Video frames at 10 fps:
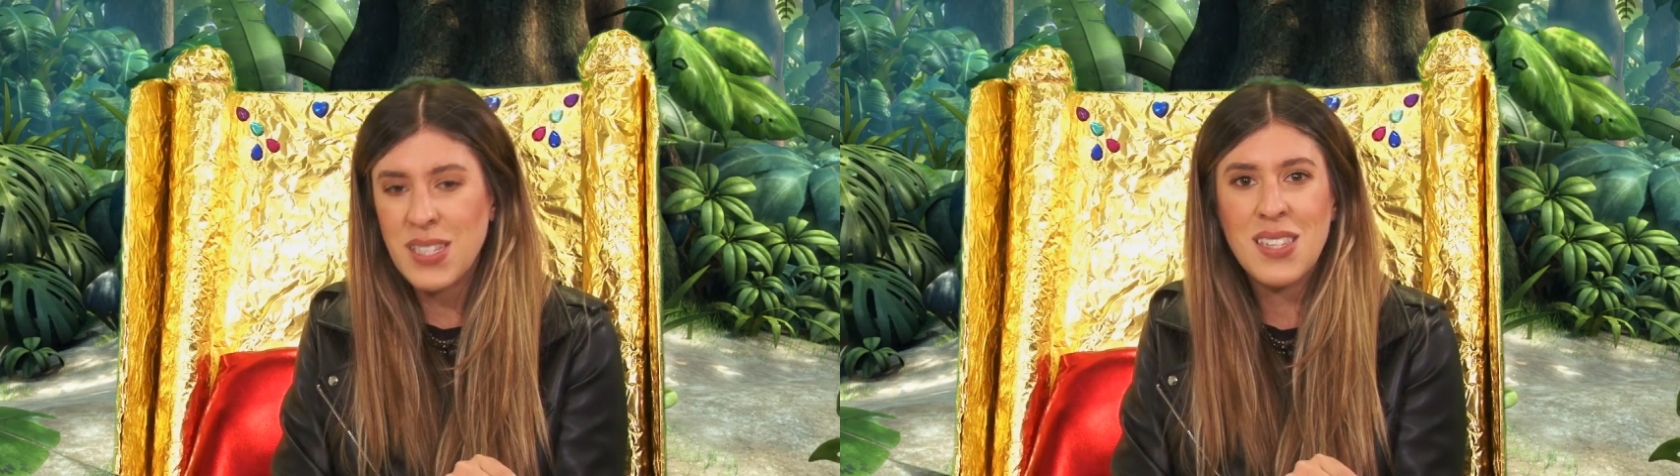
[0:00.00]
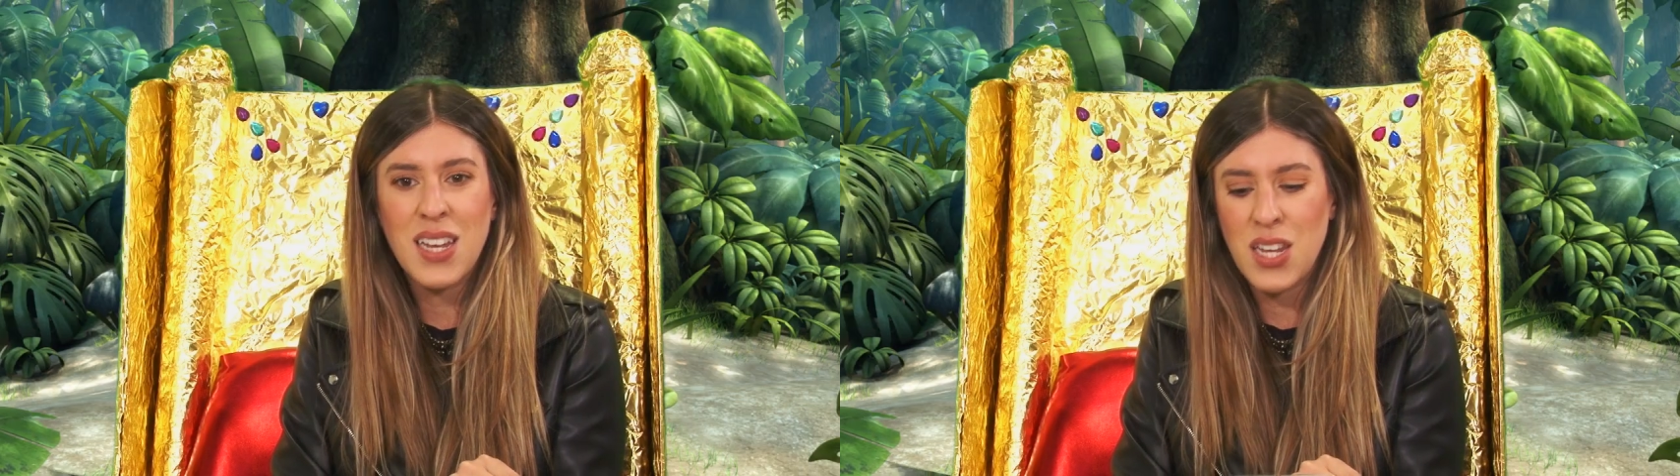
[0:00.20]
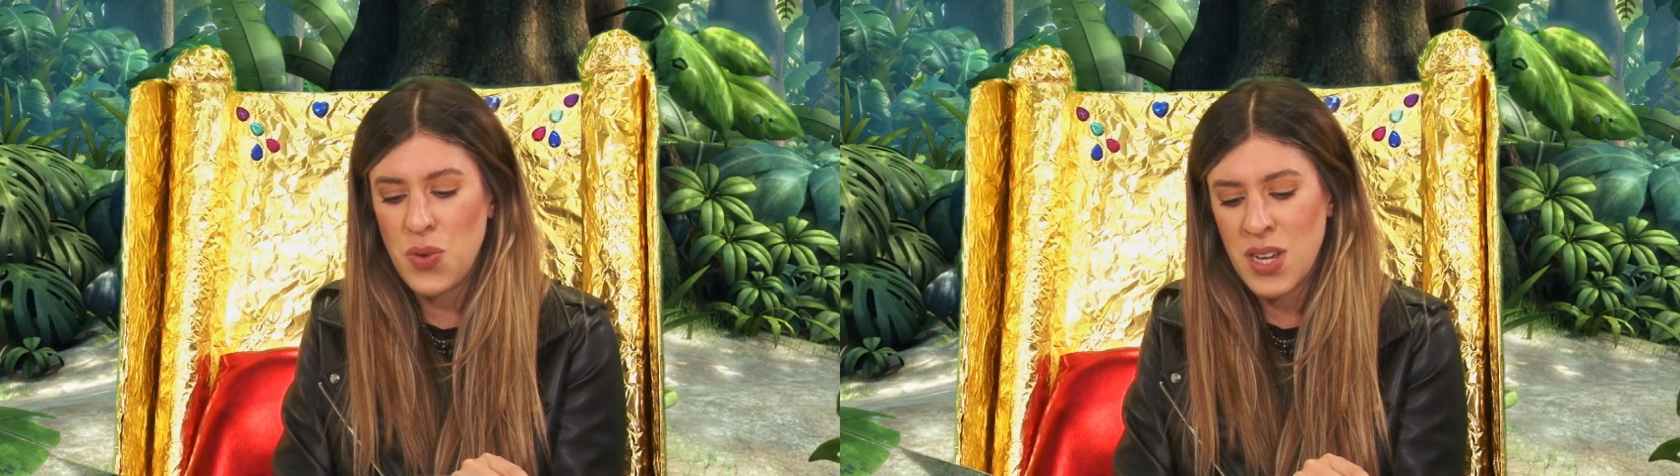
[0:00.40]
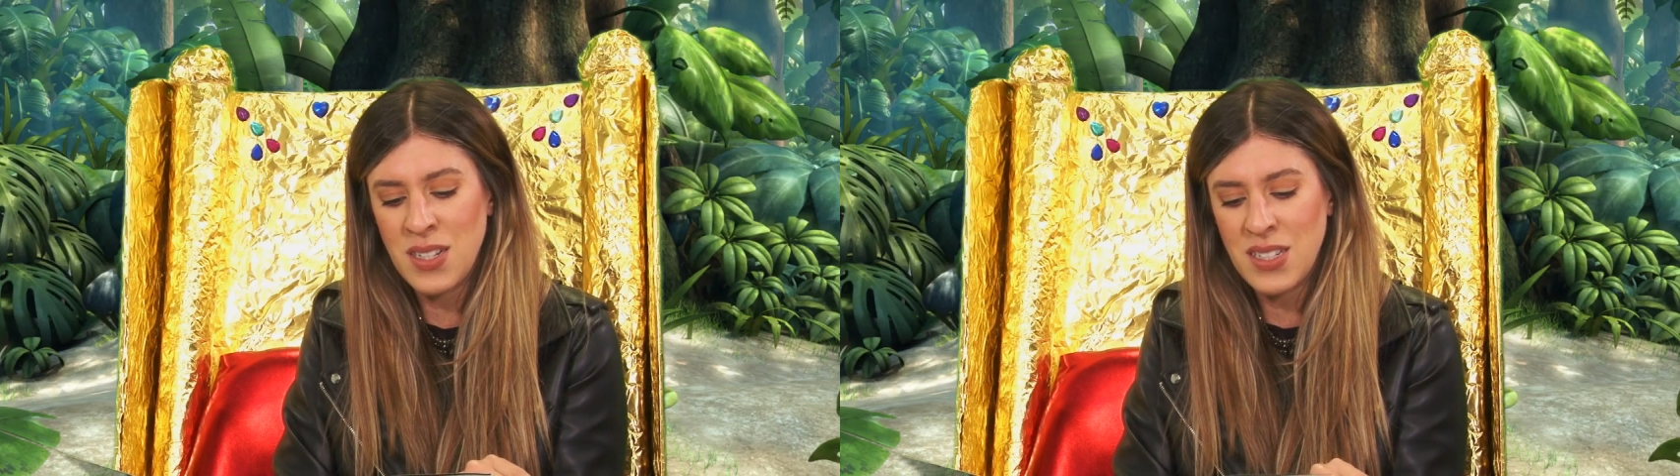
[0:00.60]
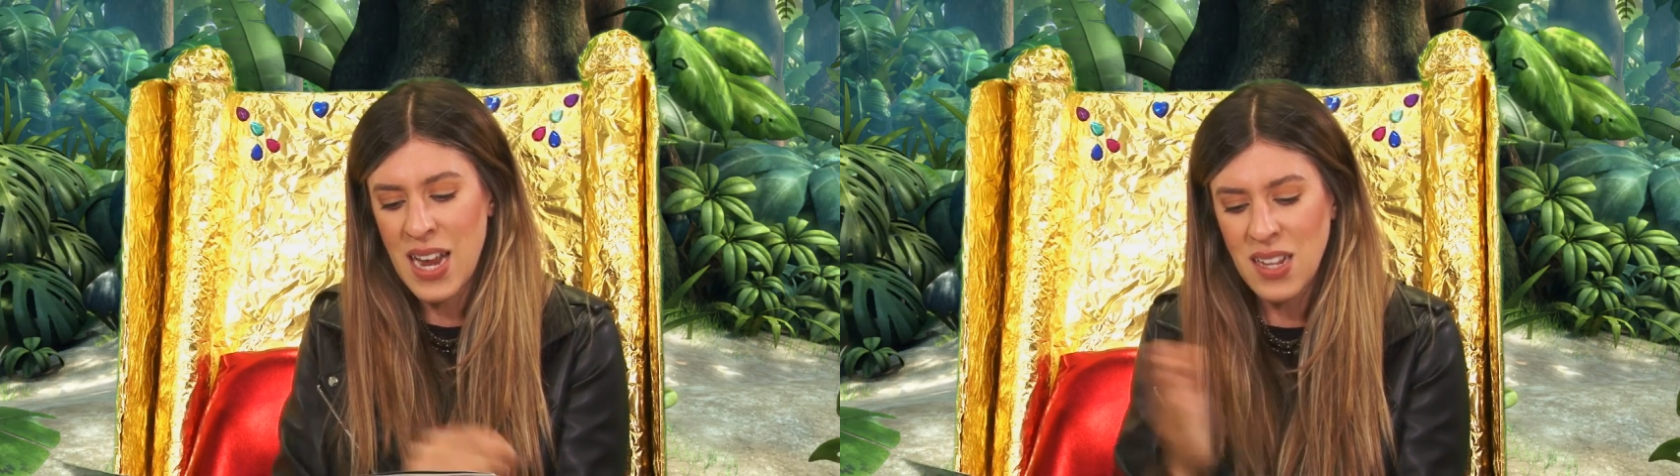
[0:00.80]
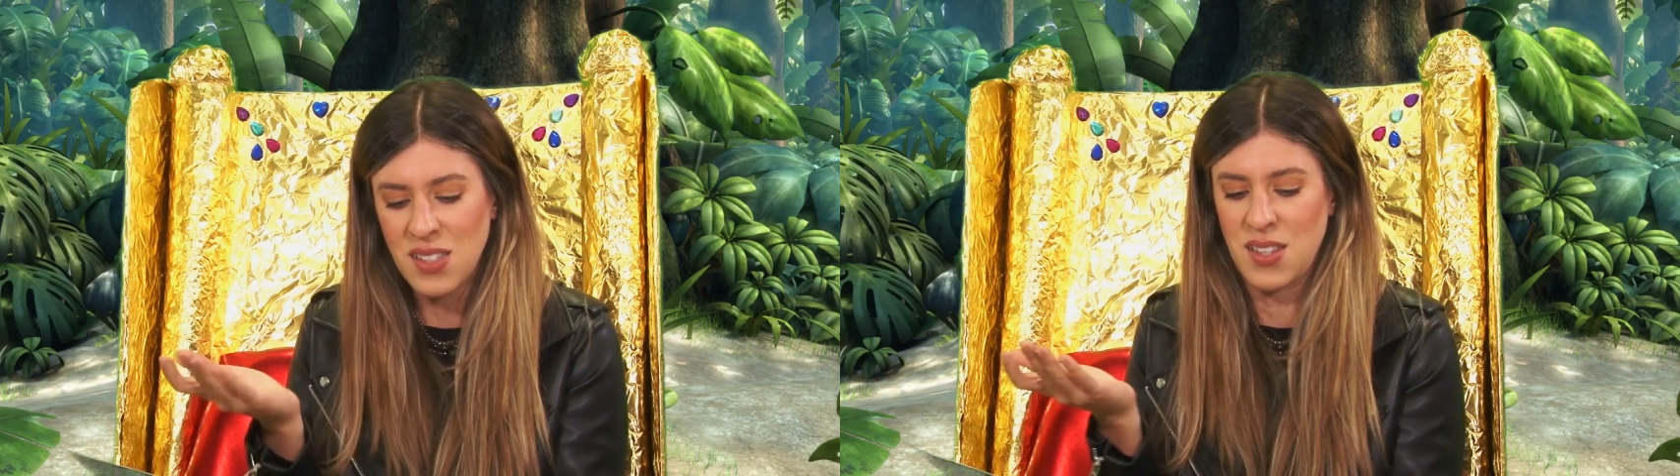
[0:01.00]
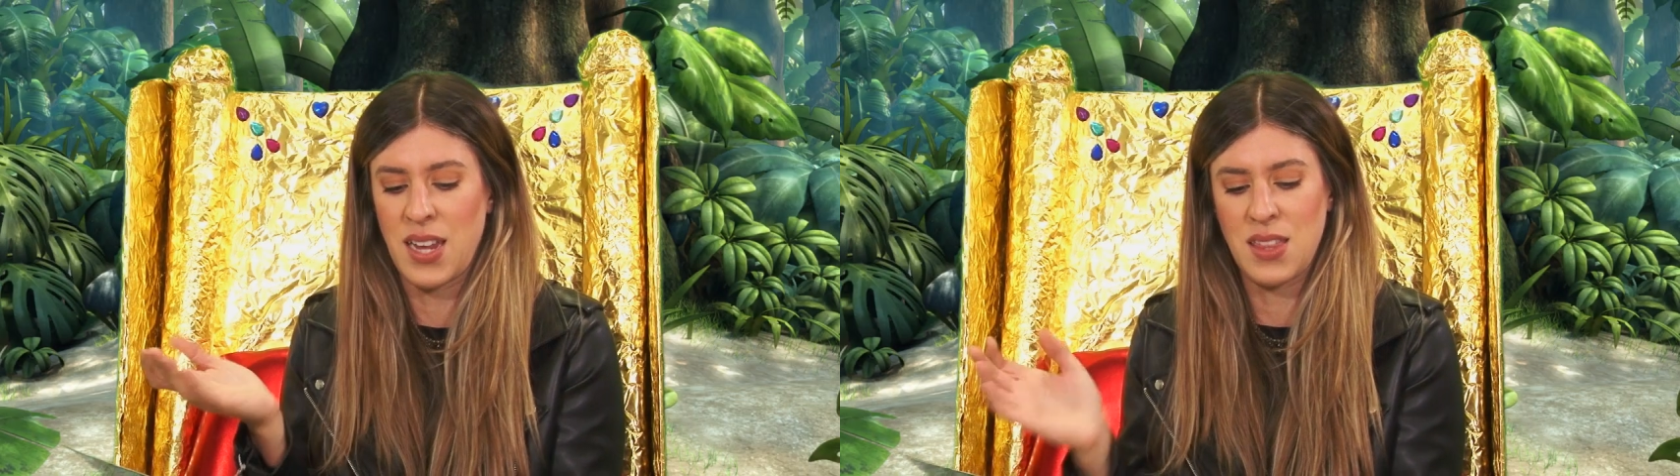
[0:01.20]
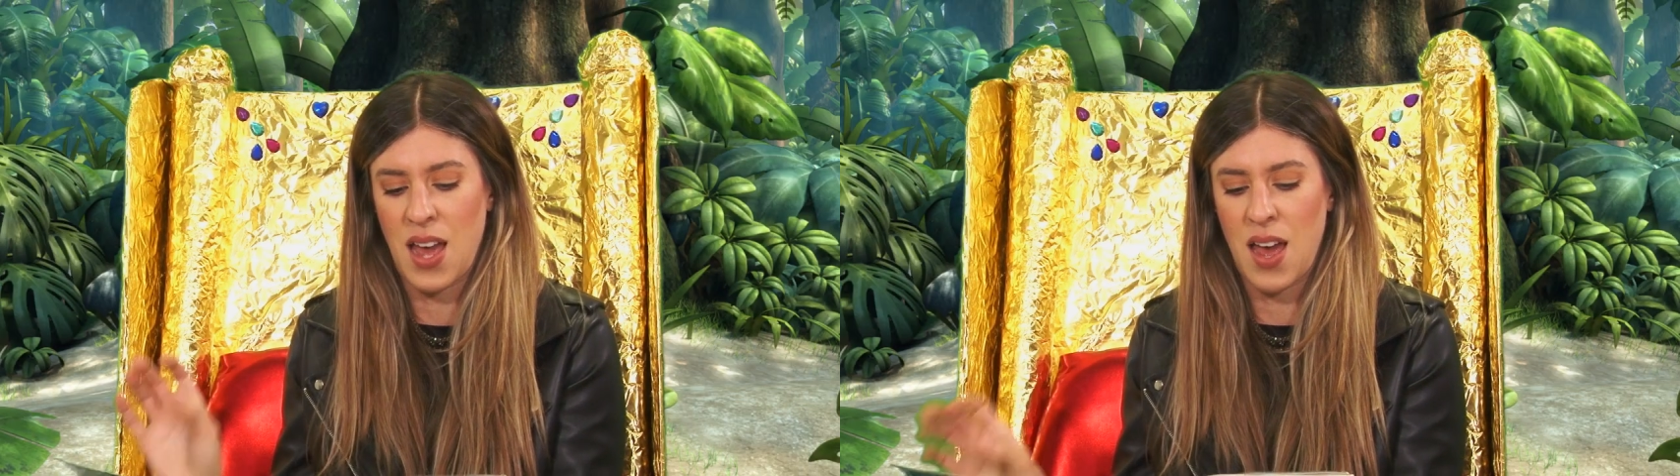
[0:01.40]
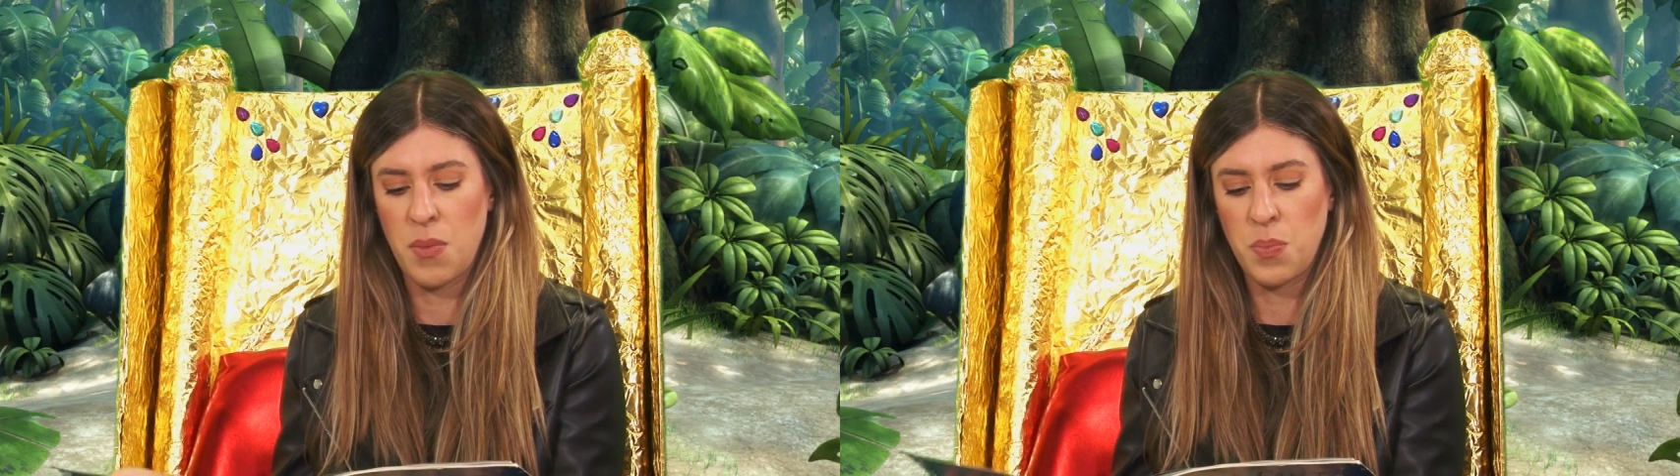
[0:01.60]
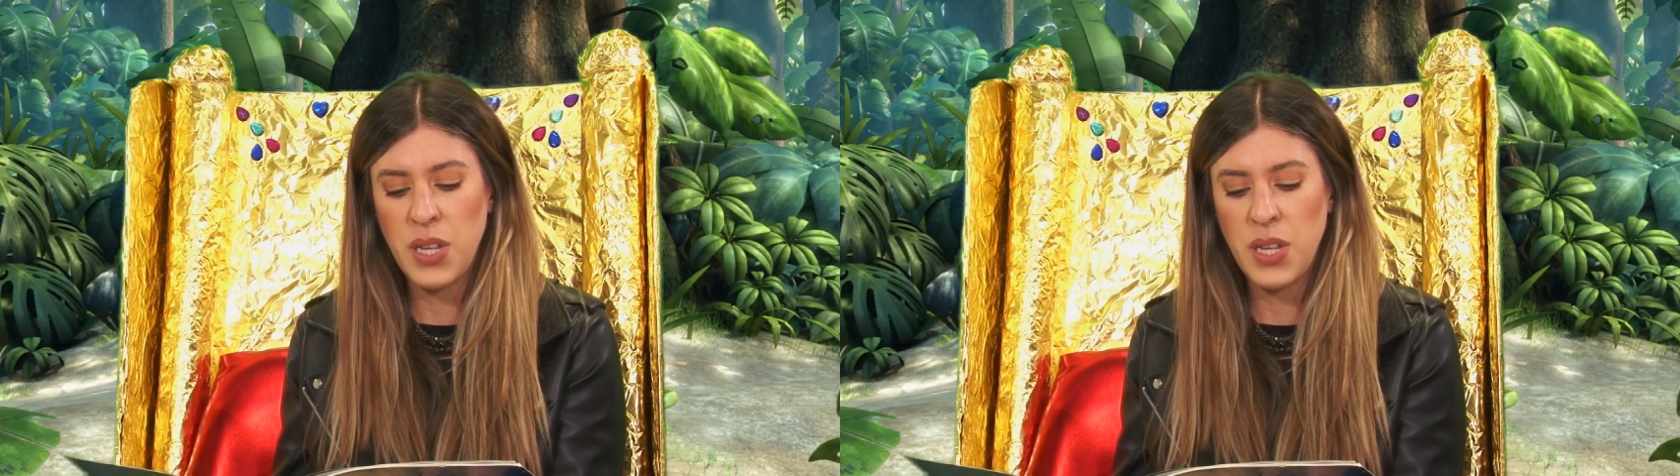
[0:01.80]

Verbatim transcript: is it that you can dance like that?